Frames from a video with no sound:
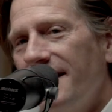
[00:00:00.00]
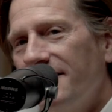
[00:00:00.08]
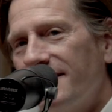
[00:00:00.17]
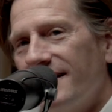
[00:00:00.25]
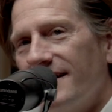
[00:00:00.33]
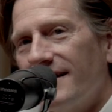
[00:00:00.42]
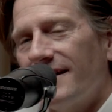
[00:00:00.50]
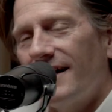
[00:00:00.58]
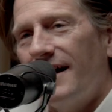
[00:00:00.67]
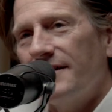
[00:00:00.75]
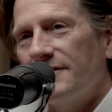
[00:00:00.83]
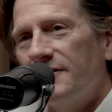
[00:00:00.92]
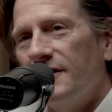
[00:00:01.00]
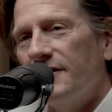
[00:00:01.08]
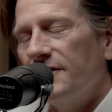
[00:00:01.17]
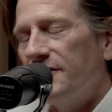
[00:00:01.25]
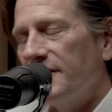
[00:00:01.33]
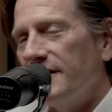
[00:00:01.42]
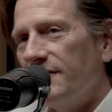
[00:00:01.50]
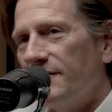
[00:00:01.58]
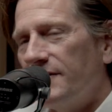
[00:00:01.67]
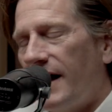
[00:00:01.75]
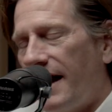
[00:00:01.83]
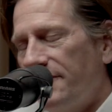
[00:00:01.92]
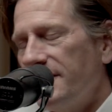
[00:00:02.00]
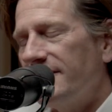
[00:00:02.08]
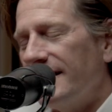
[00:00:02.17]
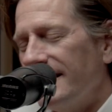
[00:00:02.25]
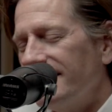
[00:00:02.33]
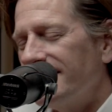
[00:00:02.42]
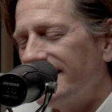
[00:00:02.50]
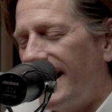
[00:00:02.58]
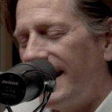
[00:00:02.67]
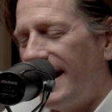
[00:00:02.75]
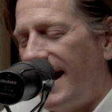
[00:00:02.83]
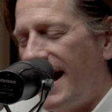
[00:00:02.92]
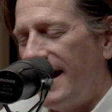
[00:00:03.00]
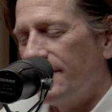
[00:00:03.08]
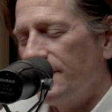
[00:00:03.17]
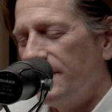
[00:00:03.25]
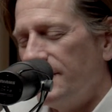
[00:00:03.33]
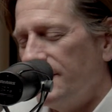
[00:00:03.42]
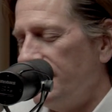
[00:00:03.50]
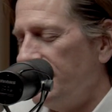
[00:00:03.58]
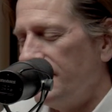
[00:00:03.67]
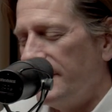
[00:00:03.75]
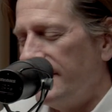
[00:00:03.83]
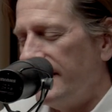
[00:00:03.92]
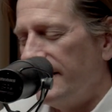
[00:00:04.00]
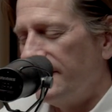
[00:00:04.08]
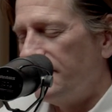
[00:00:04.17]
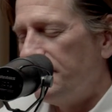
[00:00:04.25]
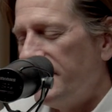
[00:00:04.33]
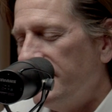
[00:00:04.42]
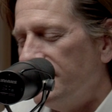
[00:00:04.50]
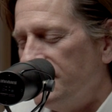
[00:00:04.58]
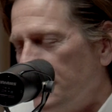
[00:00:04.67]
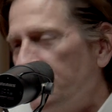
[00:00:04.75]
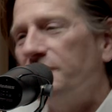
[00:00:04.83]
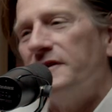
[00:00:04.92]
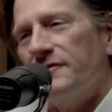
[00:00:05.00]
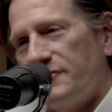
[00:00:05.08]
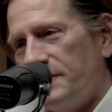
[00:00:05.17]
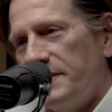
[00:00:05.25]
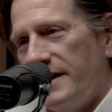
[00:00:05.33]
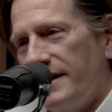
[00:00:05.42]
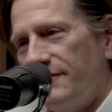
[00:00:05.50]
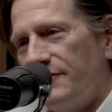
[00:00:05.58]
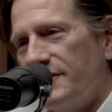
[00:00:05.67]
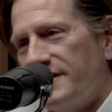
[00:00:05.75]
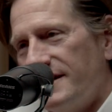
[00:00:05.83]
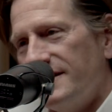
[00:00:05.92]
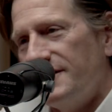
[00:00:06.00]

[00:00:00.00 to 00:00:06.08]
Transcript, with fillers: think I the the I think the insight I had with you that has been juicy for me for ten